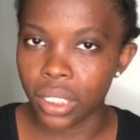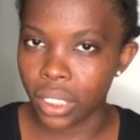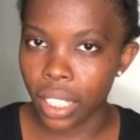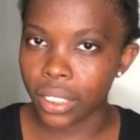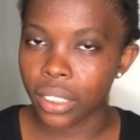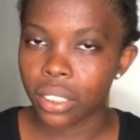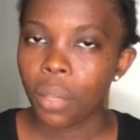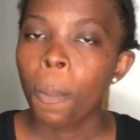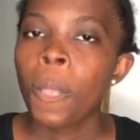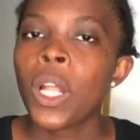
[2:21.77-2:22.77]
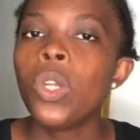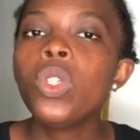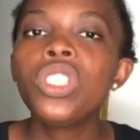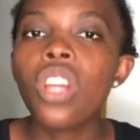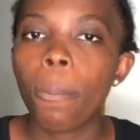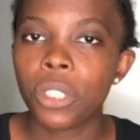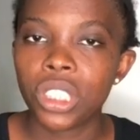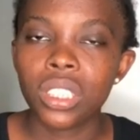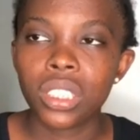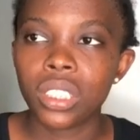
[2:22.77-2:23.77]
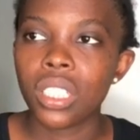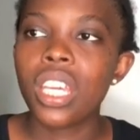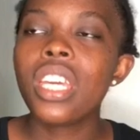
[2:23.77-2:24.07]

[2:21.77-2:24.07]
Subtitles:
Yes, losing opportunities.